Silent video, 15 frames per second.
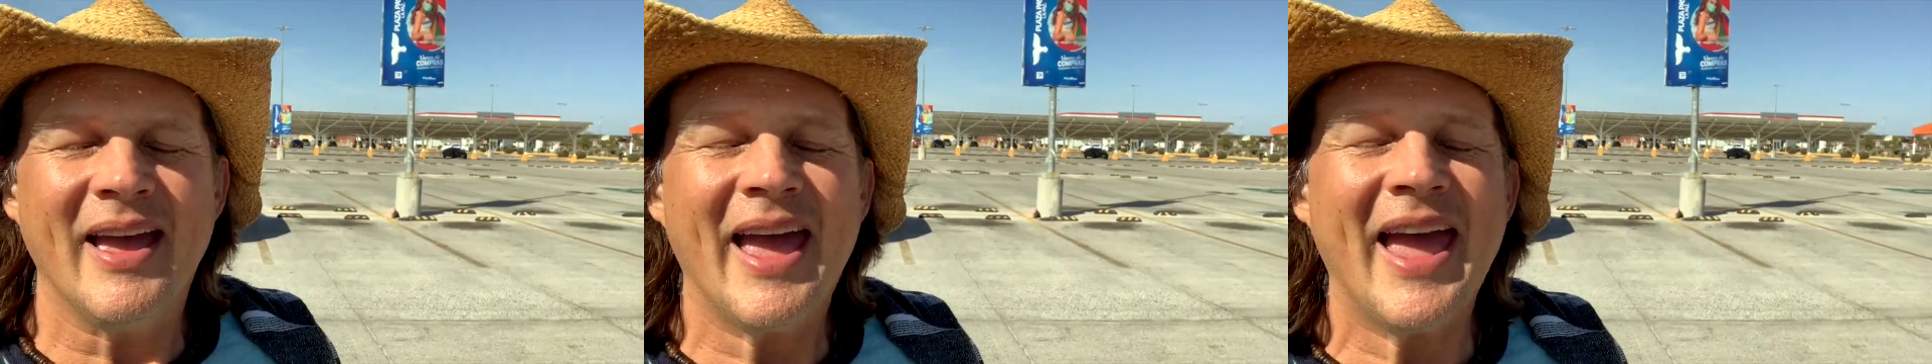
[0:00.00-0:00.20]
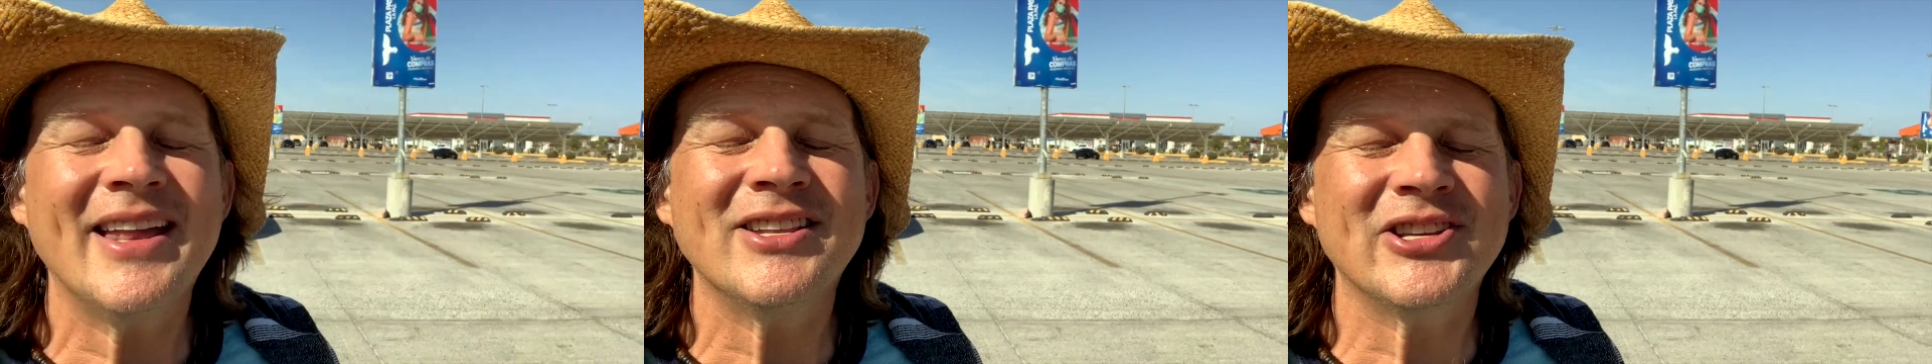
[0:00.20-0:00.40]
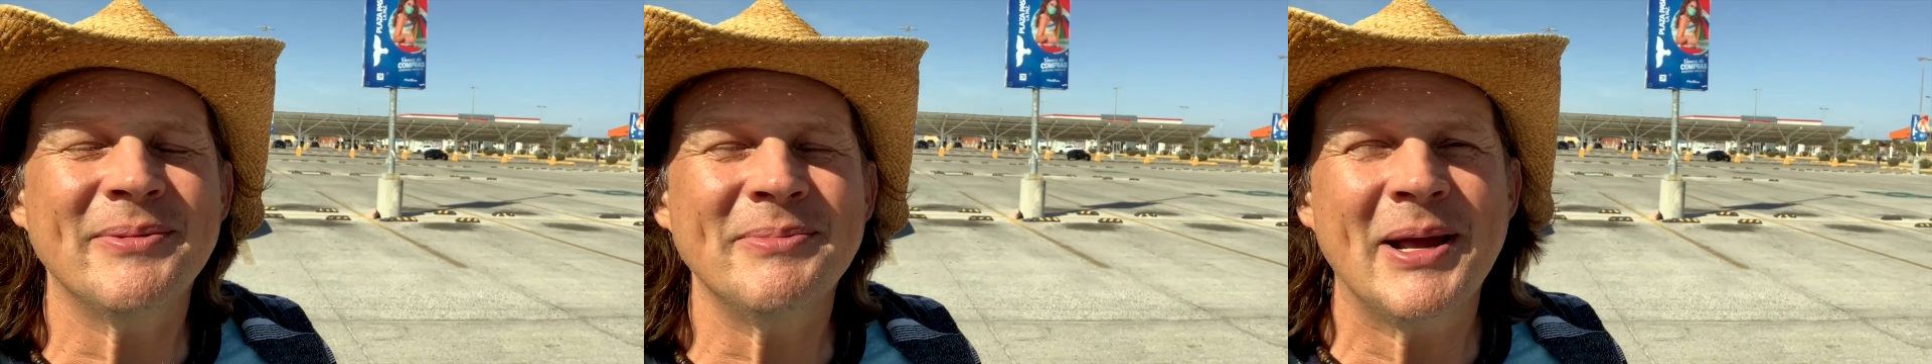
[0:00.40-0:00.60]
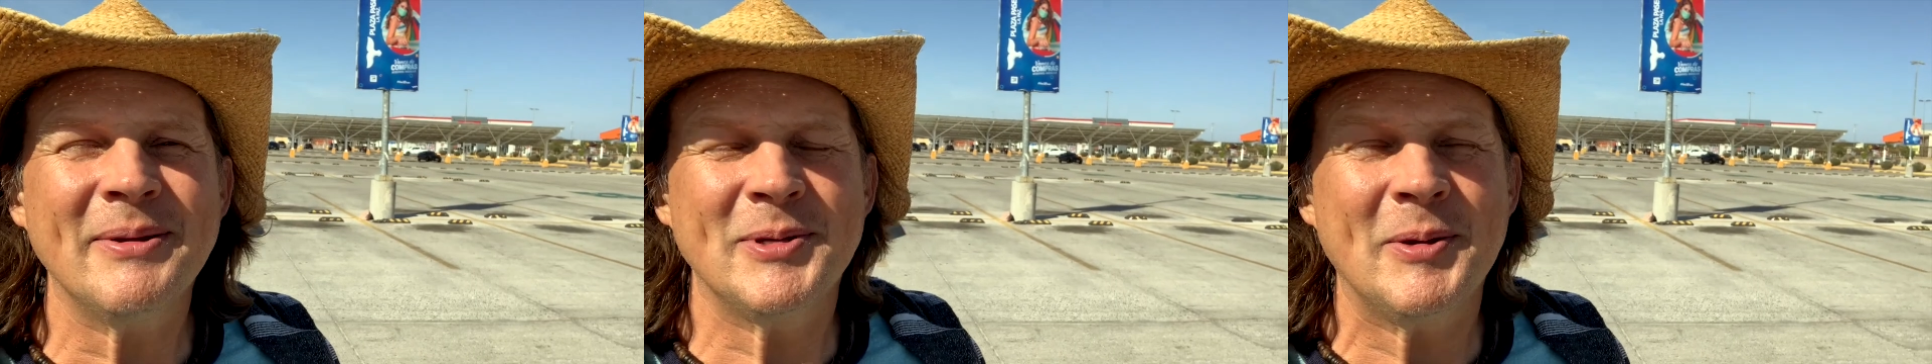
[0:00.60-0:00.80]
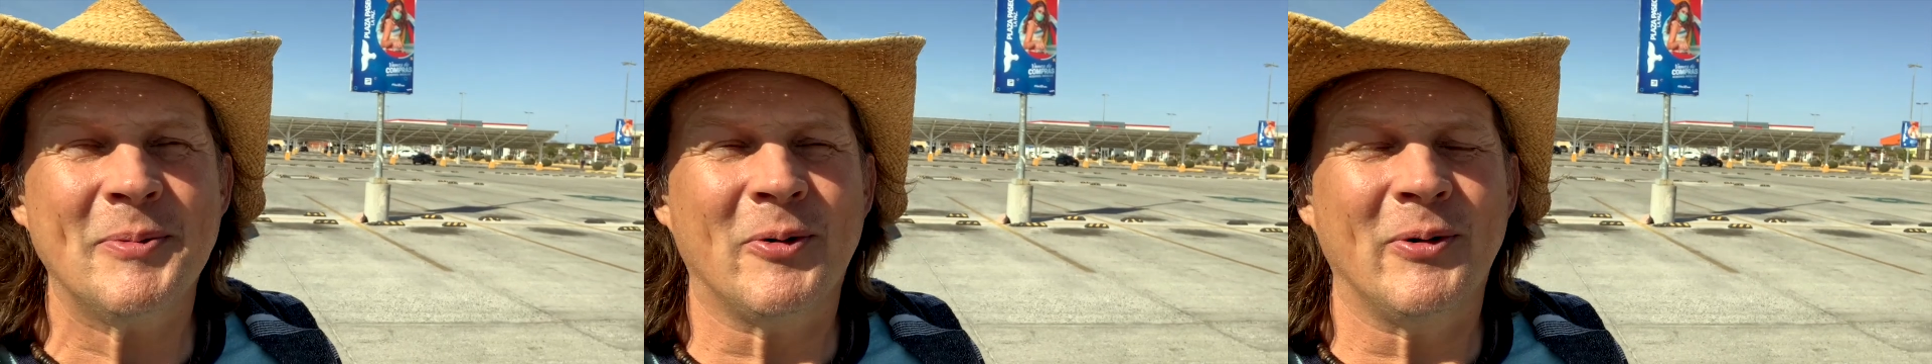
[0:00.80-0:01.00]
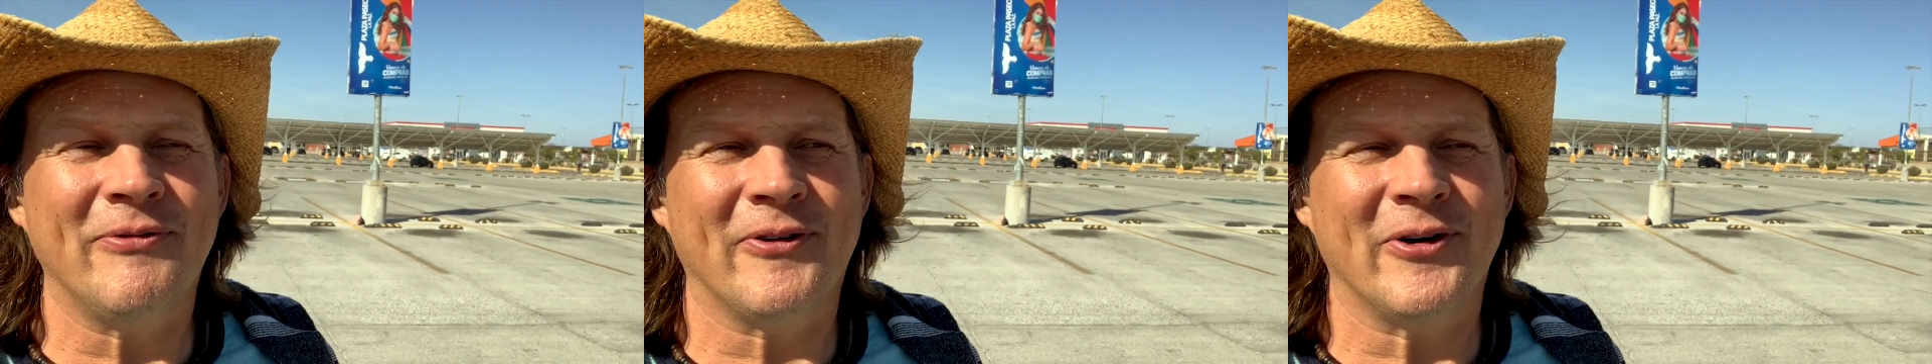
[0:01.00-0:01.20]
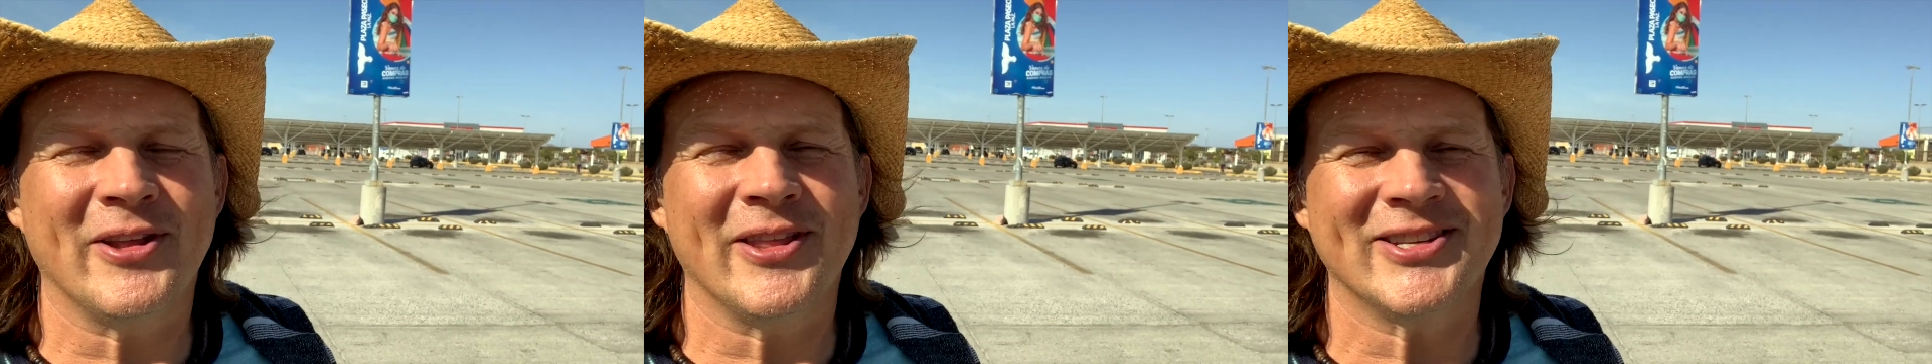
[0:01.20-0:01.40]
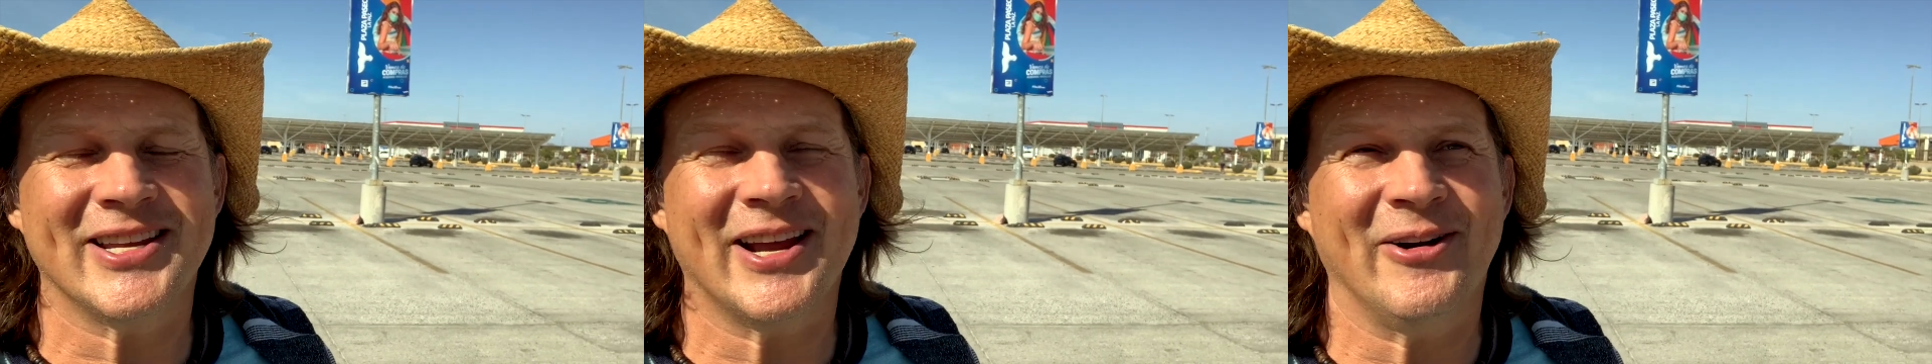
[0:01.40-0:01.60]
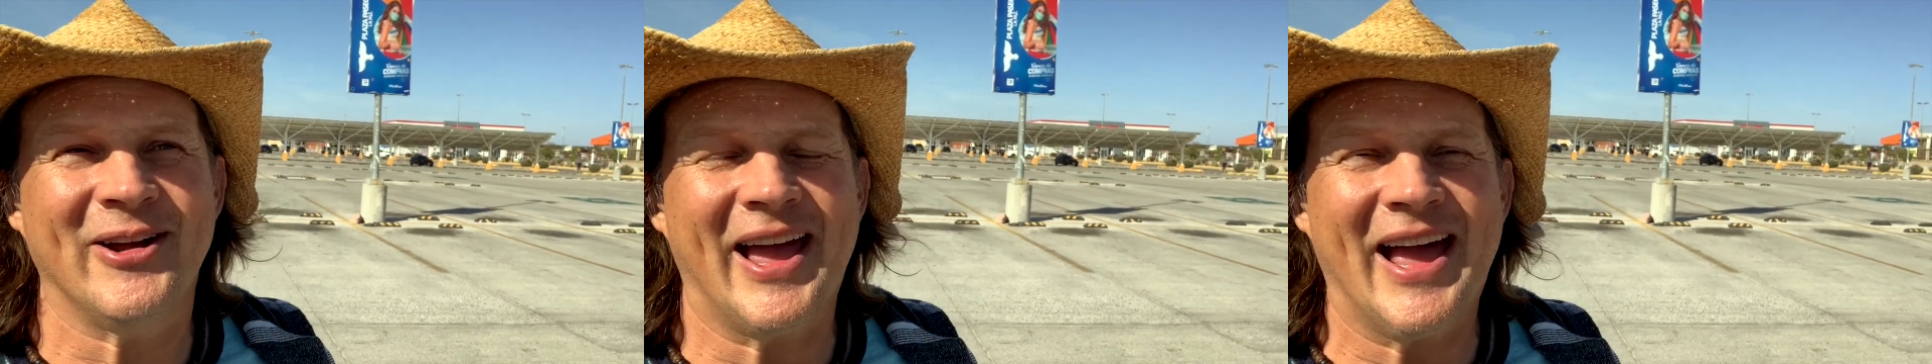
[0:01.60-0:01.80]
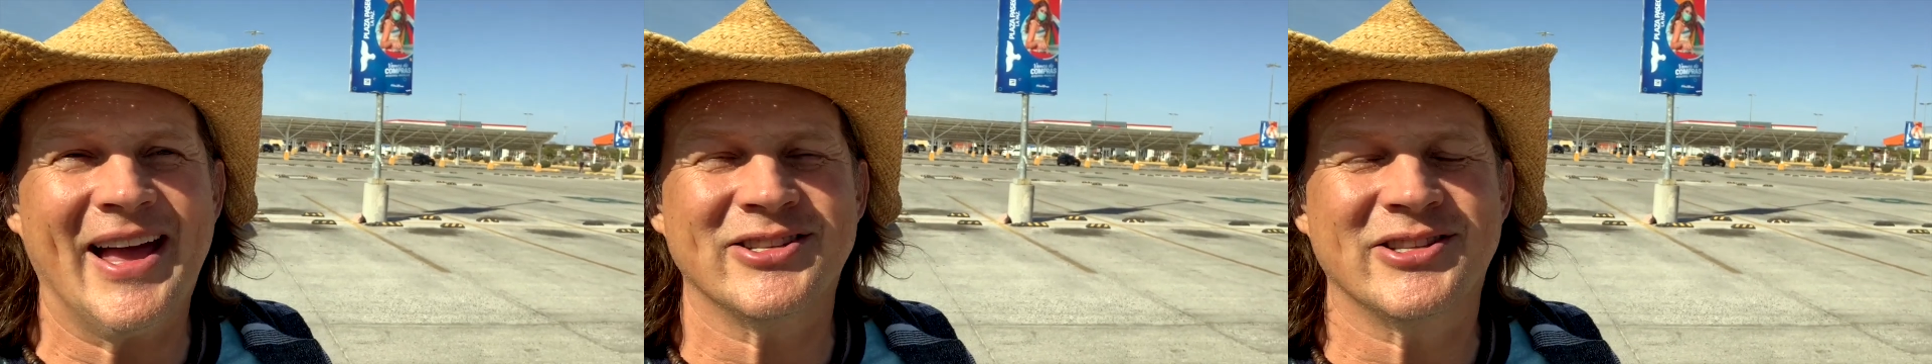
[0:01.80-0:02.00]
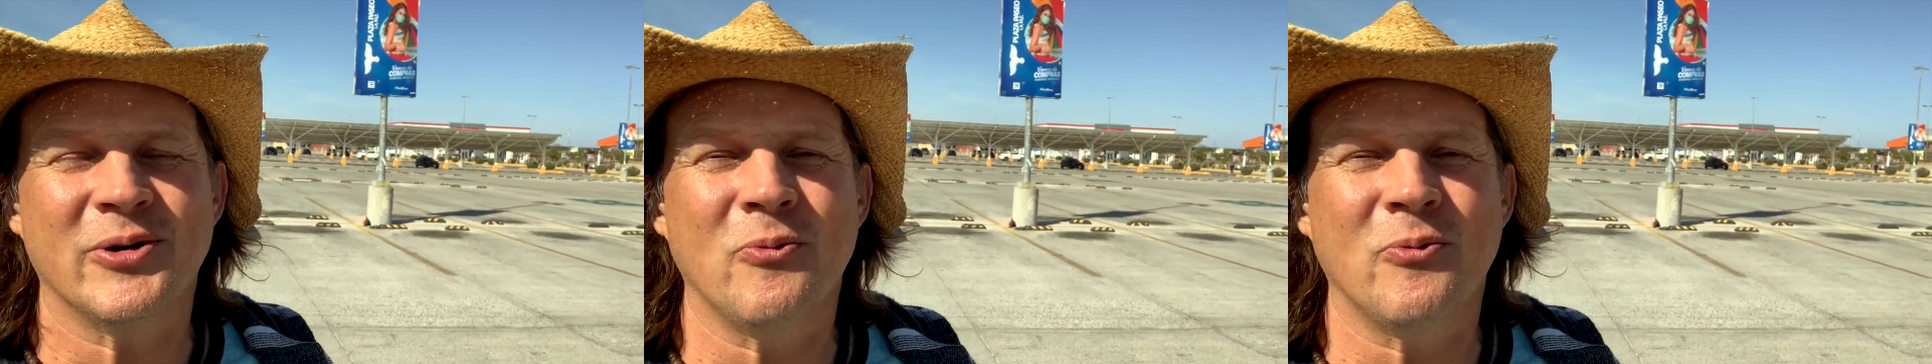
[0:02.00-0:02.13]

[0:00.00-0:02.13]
And sometimes people refer to this area as the